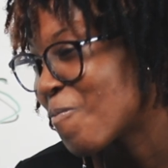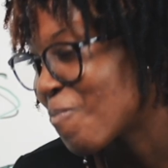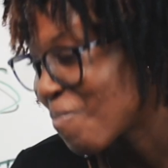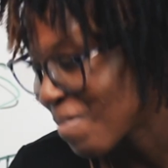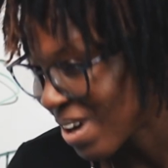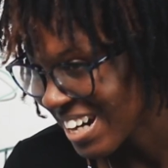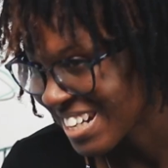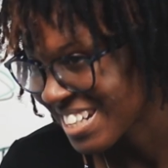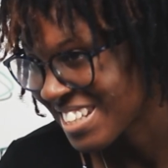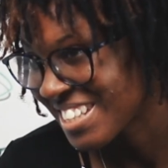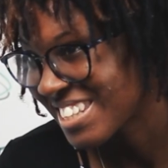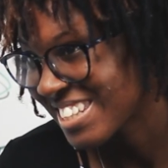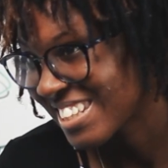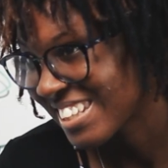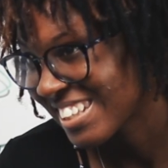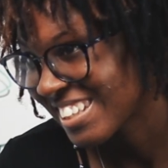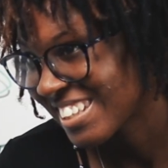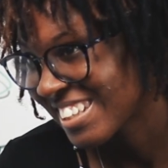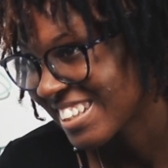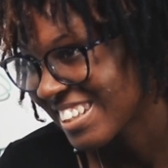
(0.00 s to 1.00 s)

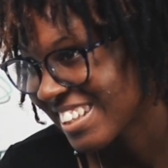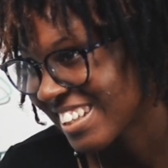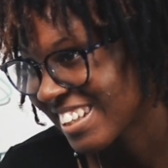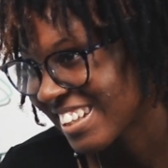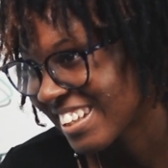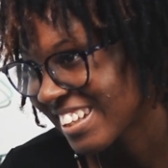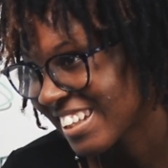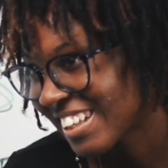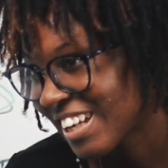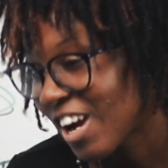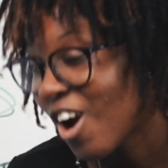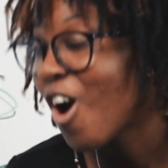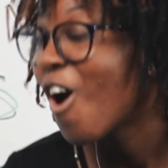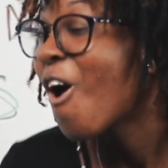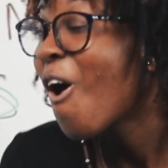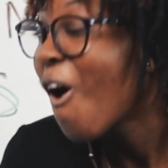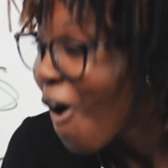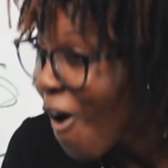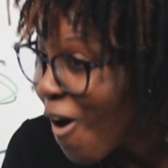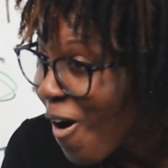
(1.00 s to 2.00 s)
marketing,
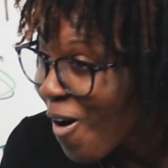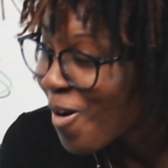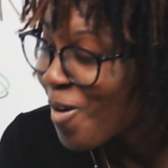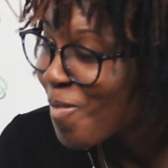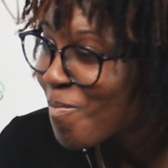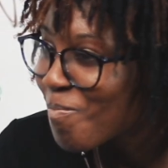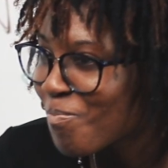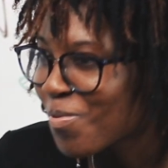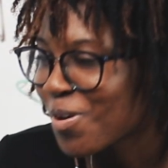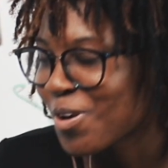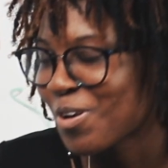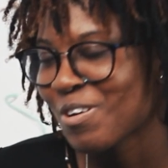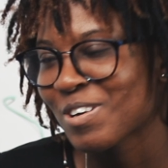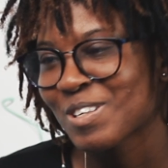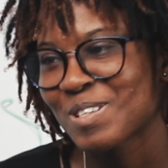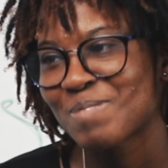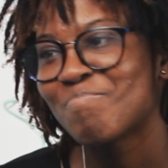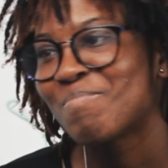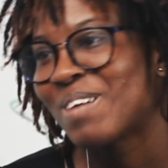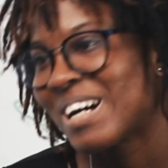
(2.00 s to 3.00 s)
or
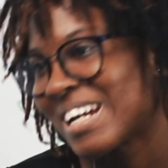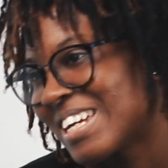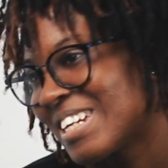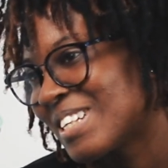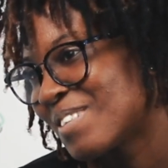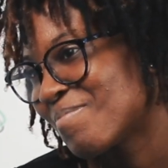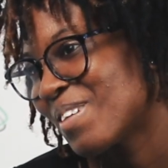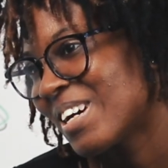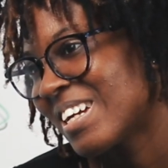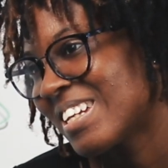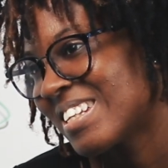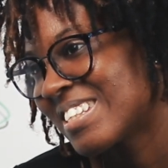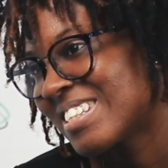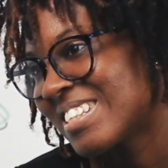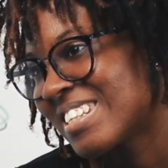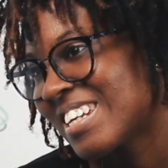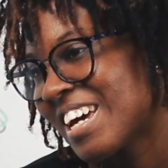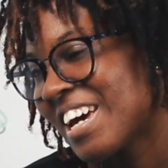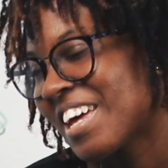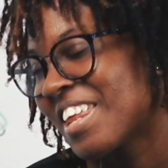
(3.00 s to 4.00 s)
product
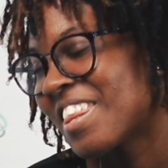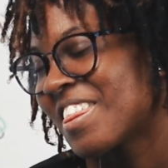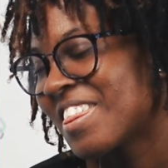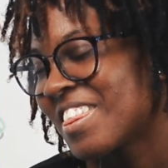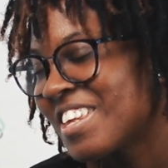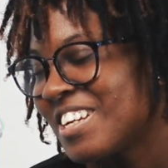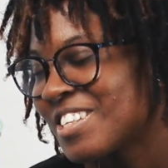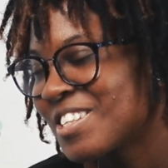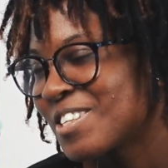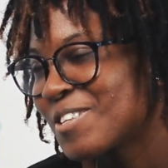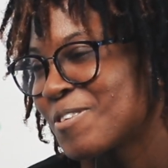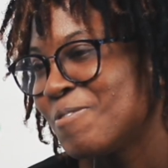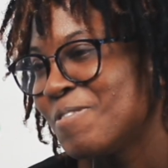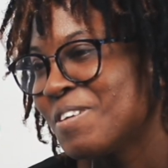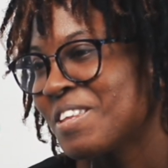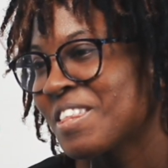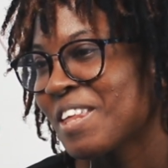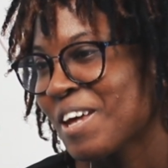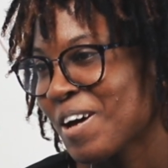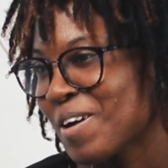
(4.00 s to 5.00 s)
management, these
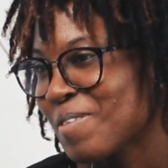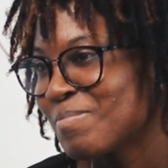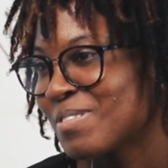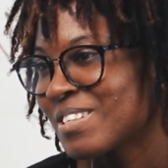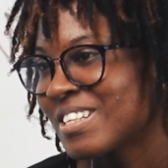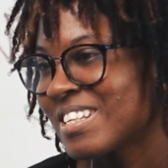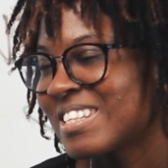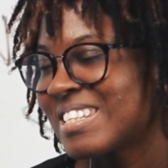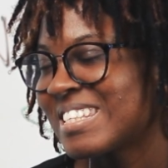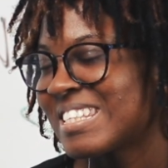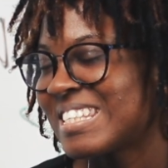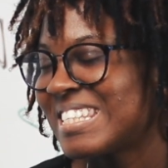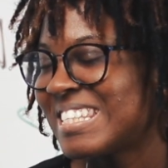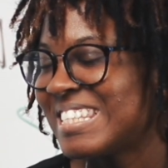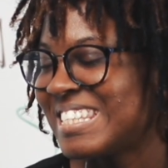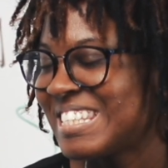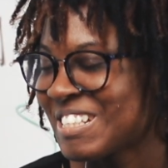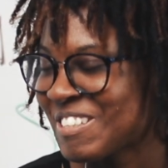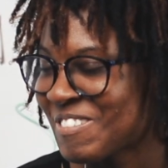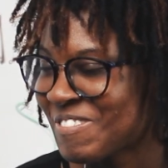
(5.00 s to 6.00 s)
three terms, it's
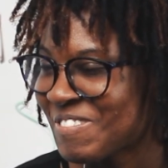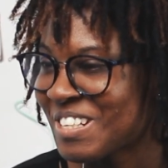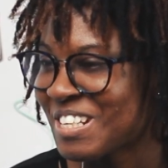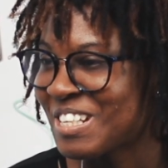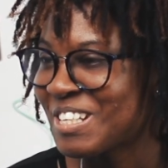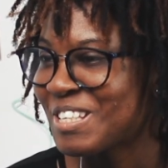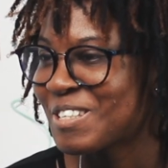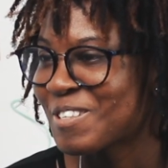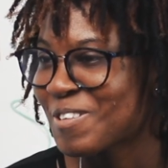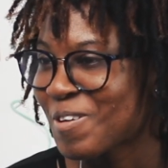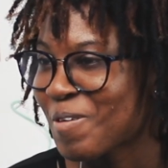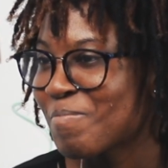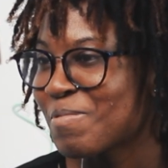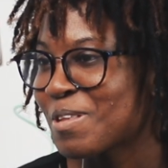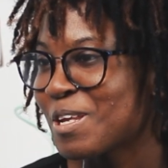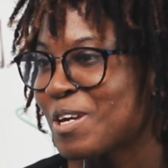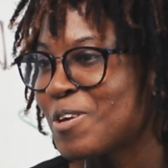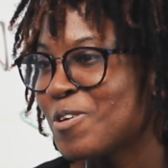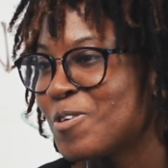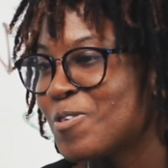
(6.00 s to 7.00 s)
definitely
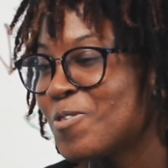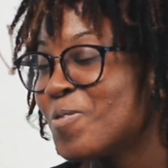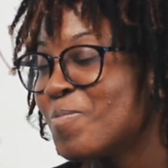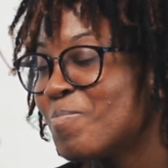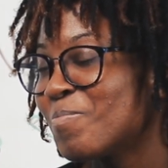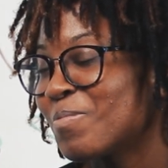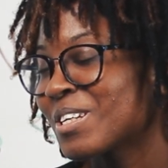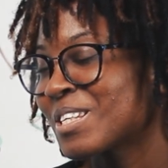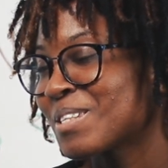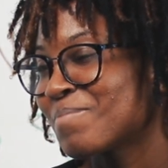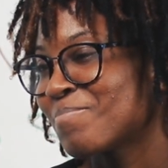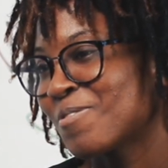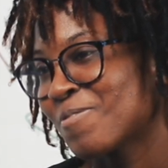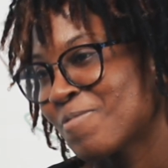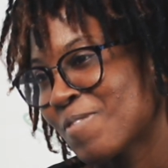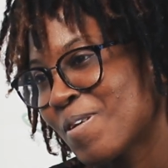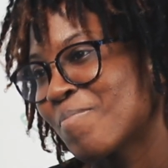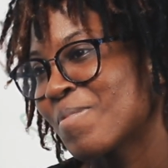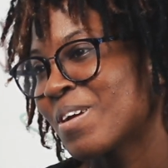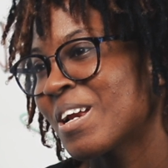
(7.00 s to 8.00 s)
something you must be
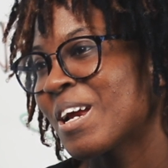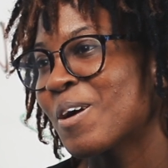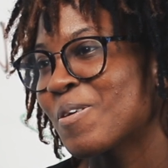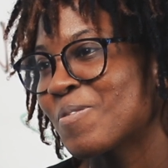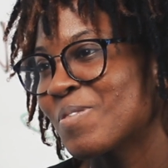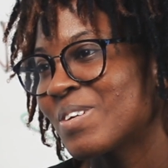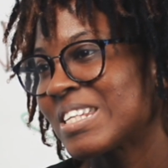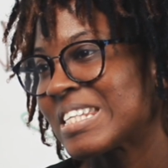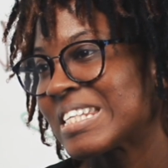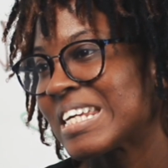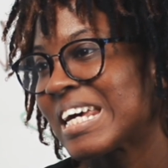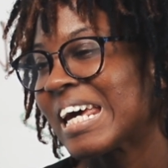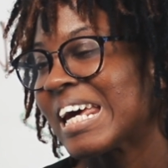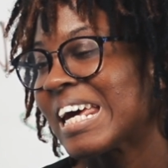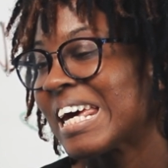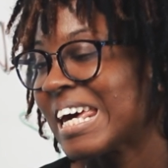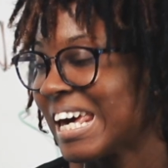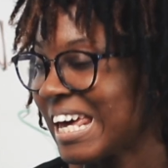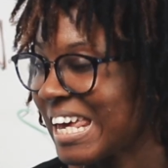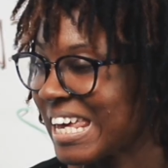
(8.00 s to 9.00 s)
familiar with:
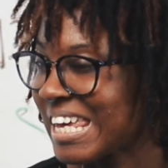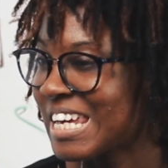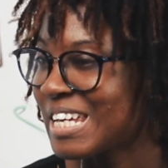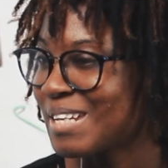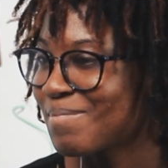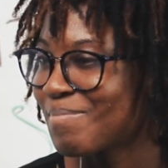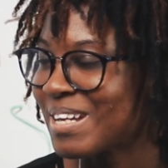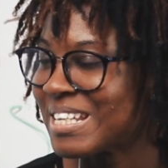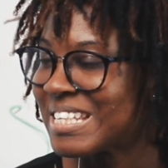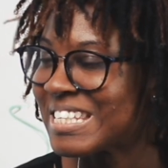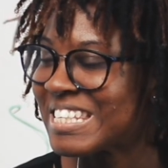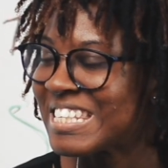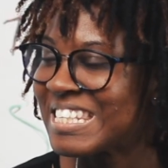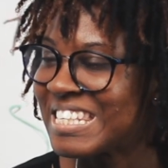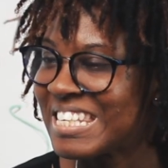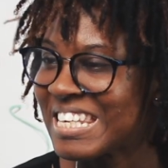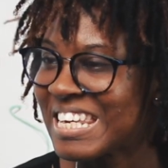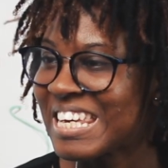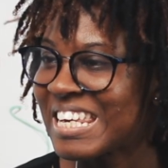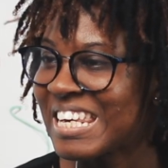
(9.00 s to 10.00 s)
engagement,
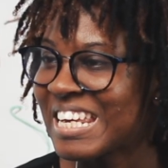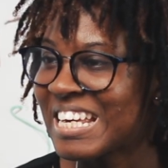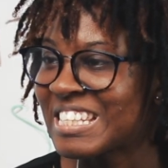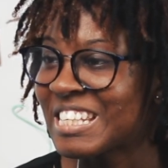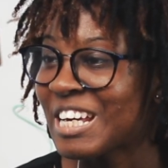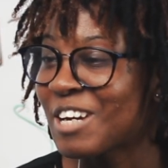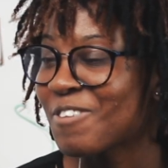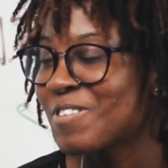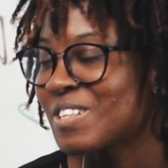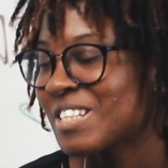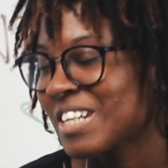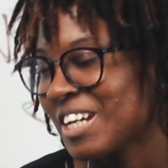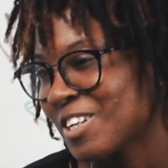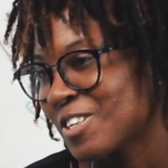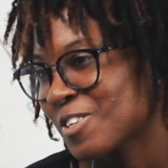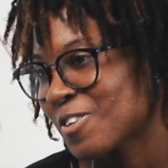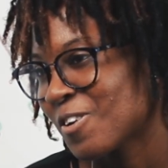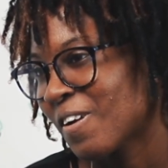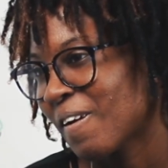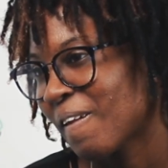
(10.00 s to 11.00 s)
stickiness, and
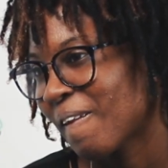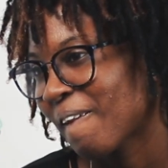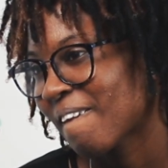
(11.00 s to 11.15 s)
retention.